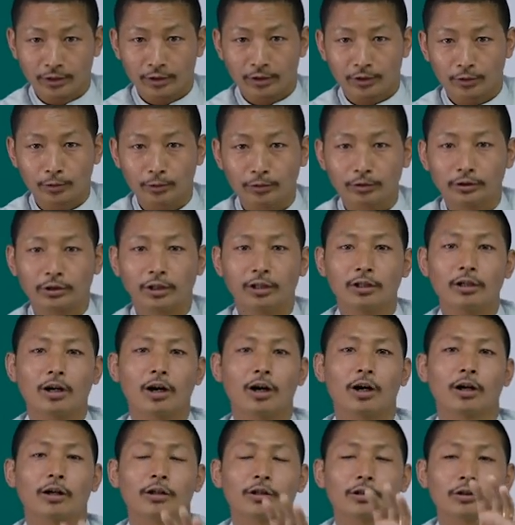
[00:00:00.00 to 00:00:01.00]
So there
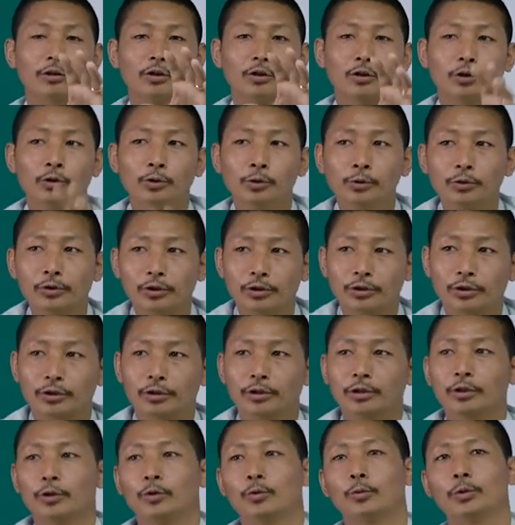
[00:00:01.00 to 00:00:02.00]
are
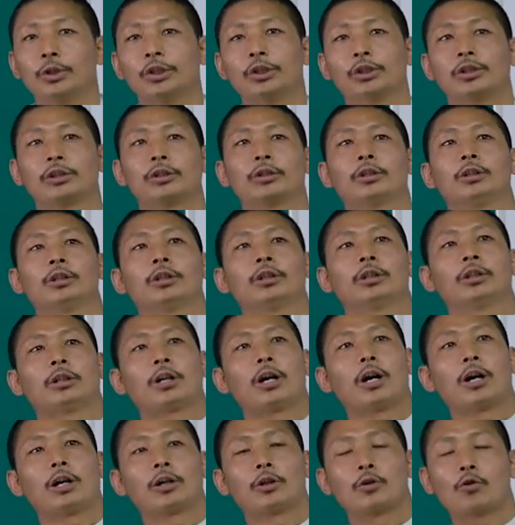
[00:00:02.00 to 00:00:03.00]
goods which
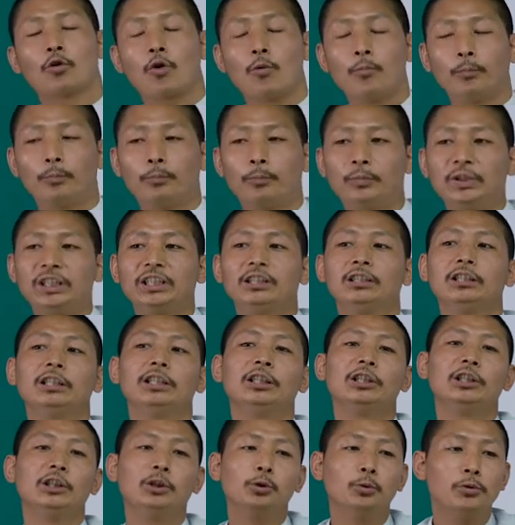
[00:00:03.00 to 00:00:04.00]
are
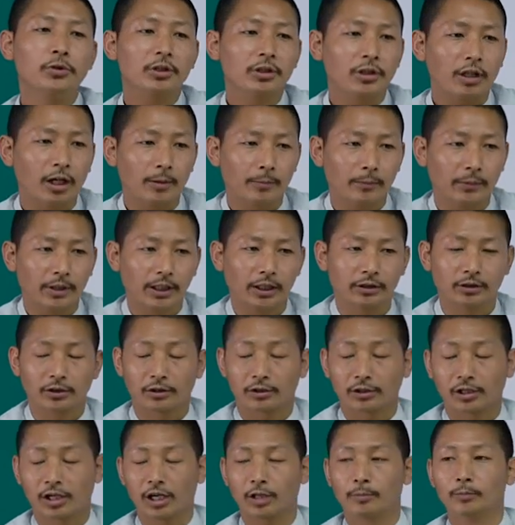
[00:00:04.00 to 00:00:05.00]
completely used up at the
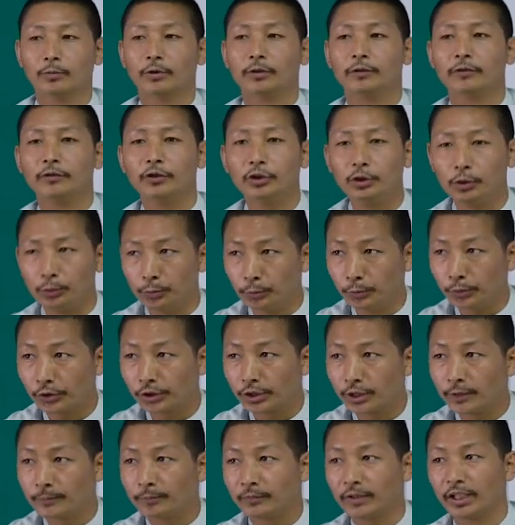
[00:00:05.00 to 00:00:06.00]
time of
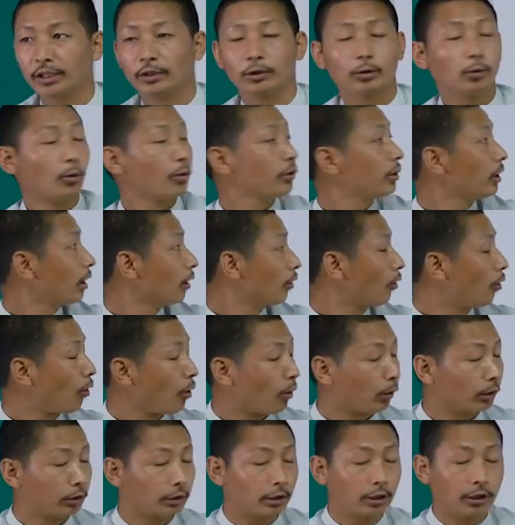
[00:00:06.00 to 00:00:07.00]
use and those are
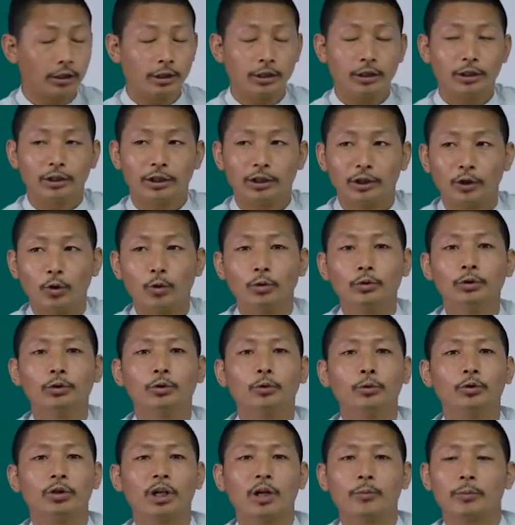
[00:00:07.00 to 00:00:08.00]
called
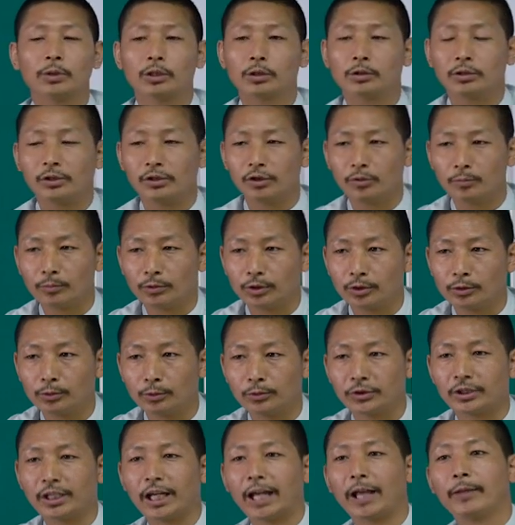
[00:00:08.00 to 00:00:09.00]
non-durable consumer
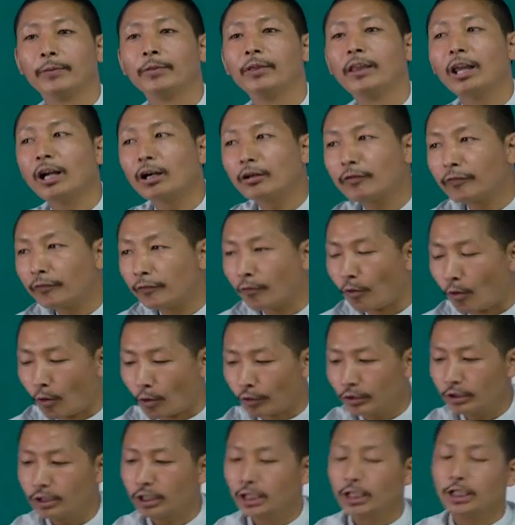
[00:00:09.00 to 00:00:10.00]
goods. And
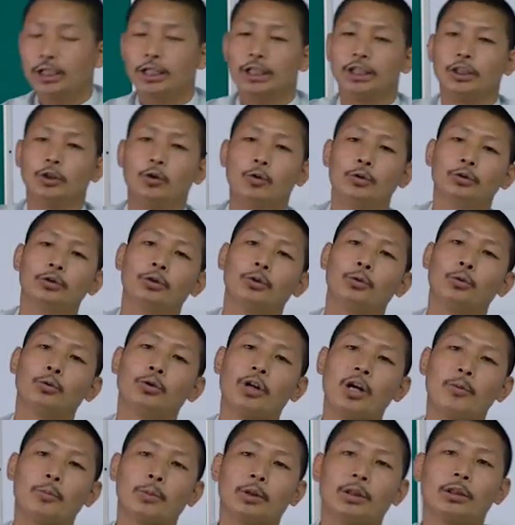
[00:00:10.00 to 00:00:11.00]
therefore,
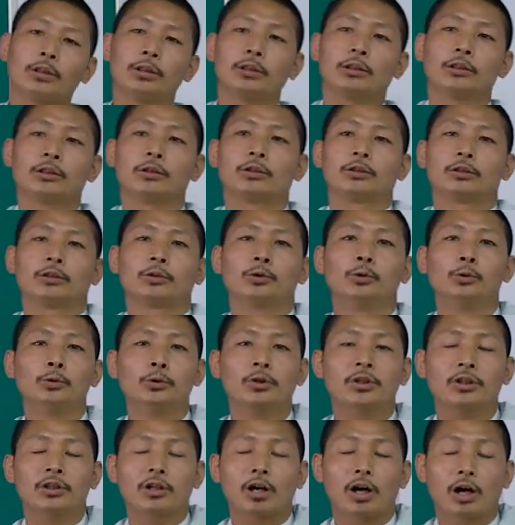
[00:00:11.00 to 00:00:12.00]
non-durable
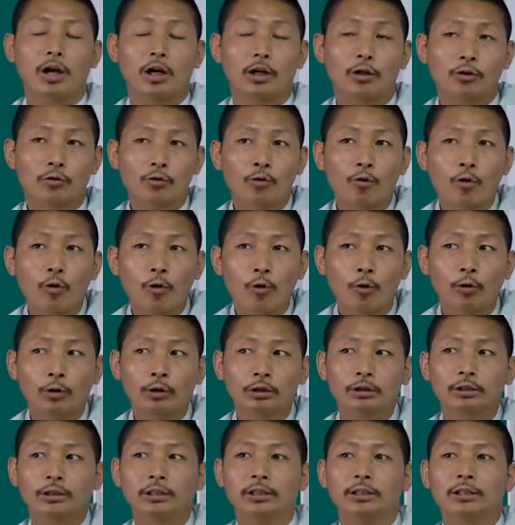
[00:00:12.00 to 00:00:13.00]
goods are
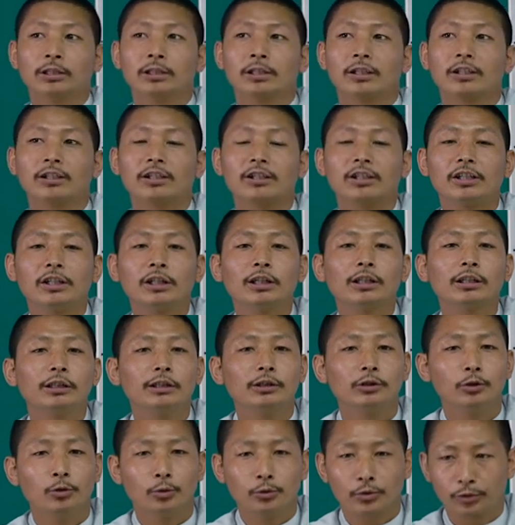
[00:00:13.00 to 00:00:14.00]
called
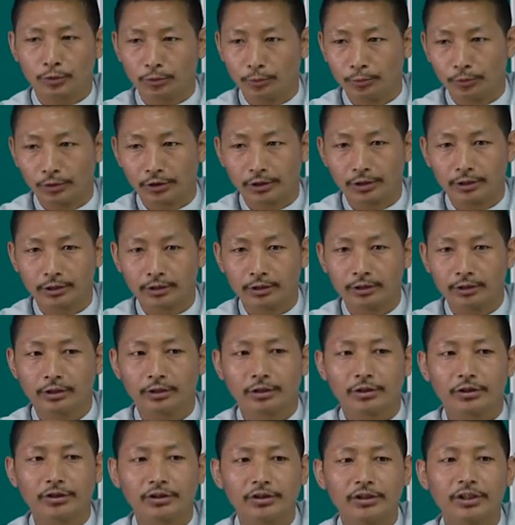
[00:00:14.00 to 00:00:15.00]
single-use good.
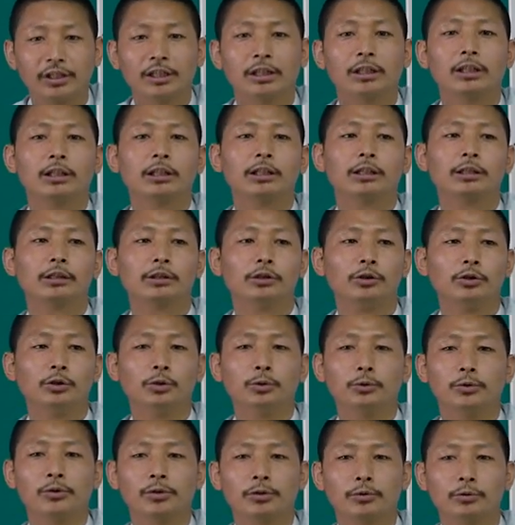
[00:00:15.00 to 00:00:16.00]

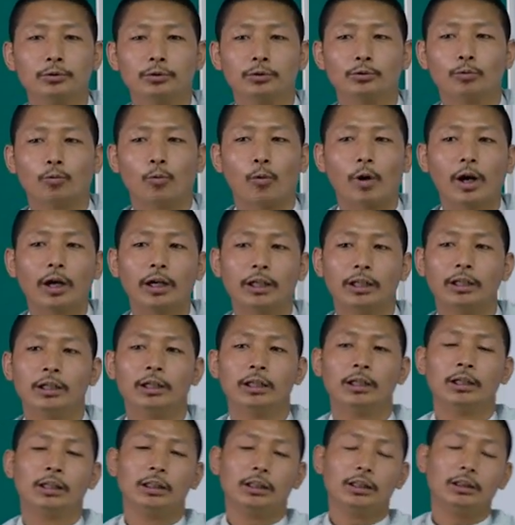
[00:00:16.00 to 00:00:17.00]
Single-use good. Why?
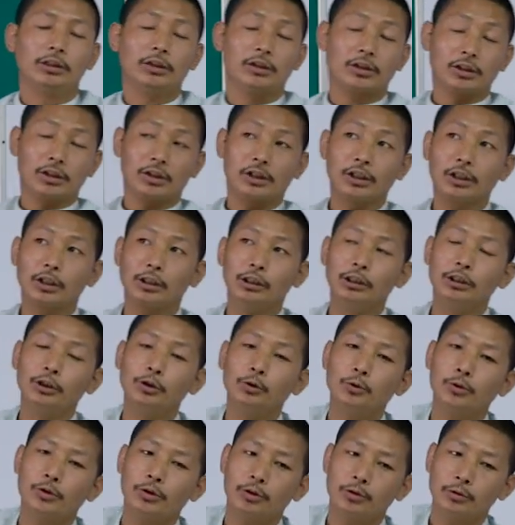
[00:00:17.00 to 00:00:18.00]
It is a
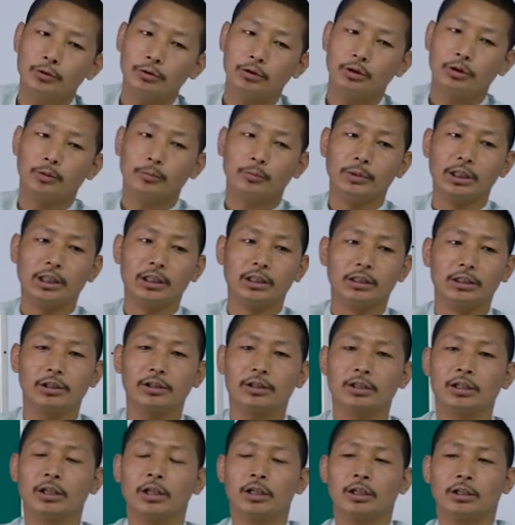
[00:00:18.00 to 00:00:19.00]
single-use good
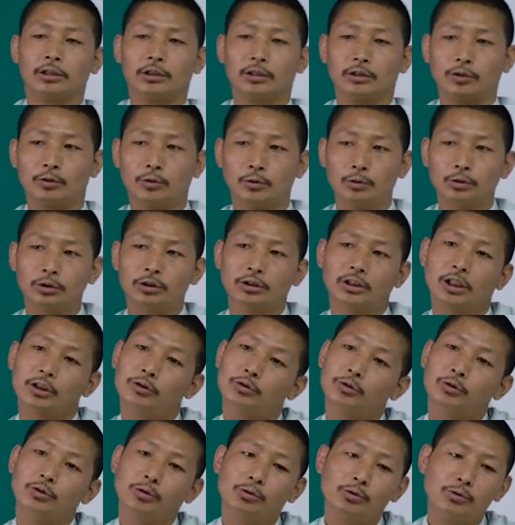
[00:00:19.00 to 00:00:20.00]
because the good
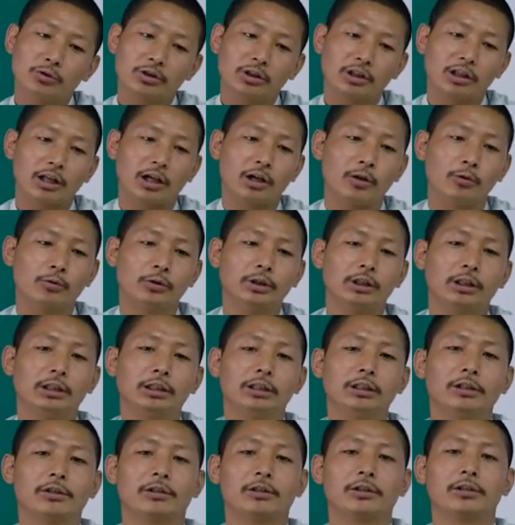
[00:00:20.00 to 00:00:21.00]
that you use now
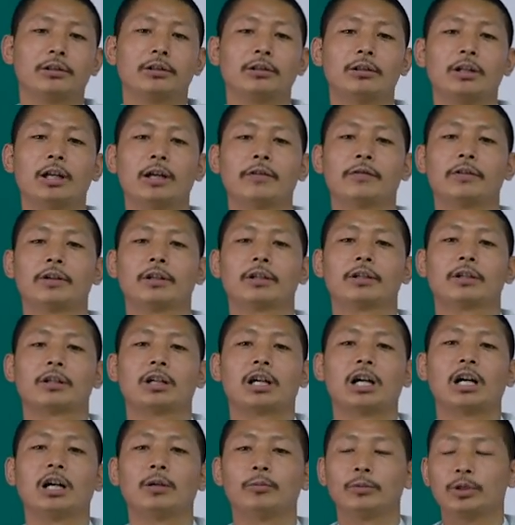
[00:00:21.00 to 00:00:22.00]
is never
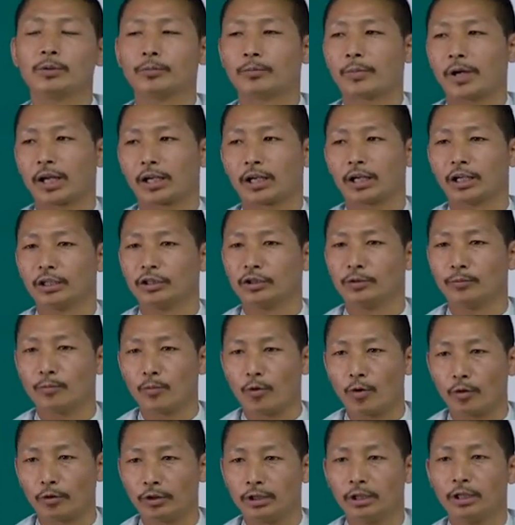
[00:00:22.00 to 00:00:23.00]
coming back
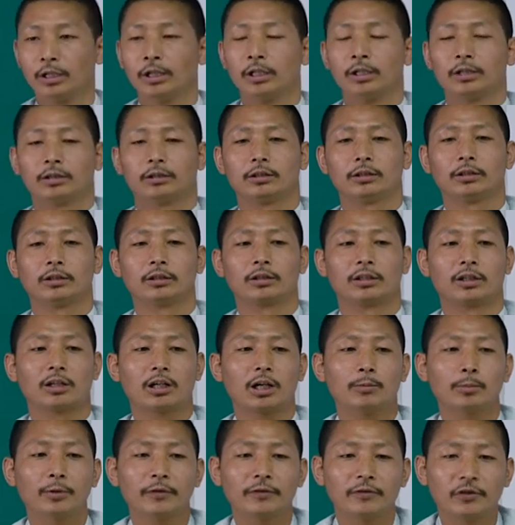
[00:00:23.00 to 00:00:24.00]
anymore. The
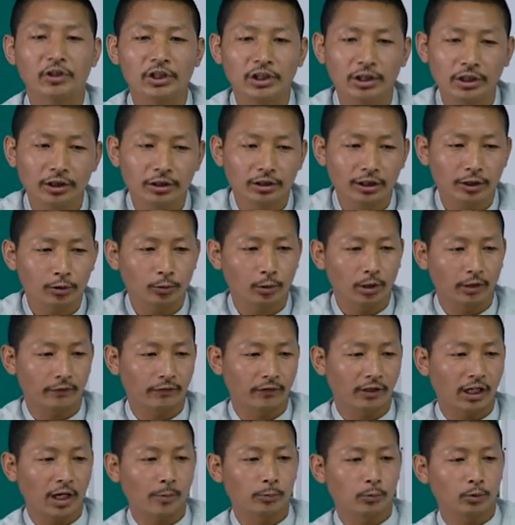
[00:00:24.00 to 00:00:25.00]
cup of tea that you
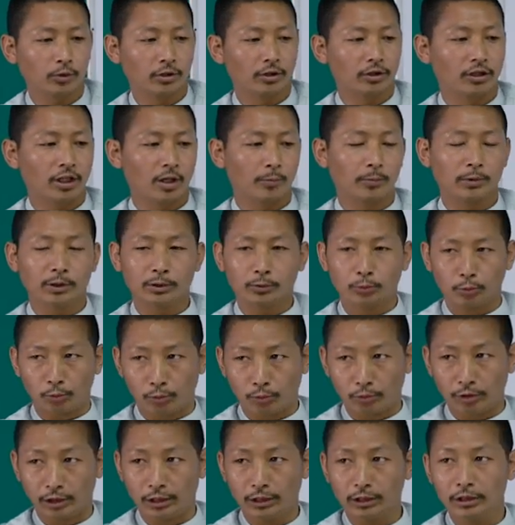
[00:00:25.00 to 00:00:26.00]
have kept on the table to
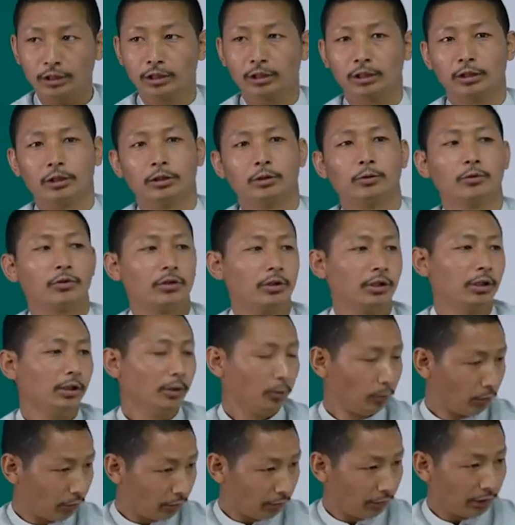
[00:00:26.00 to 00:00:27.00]
drink, you see,
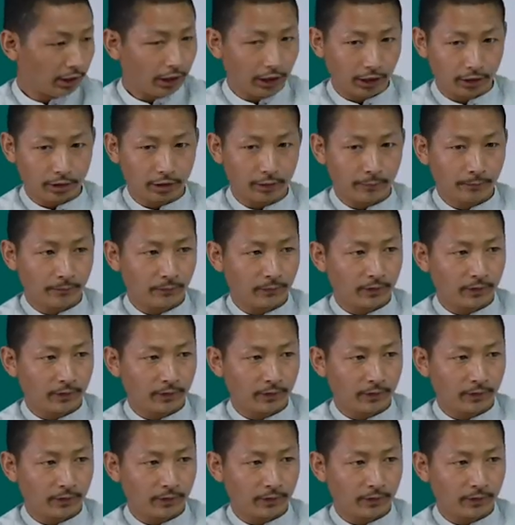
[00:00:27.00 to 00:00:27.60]
you drink it.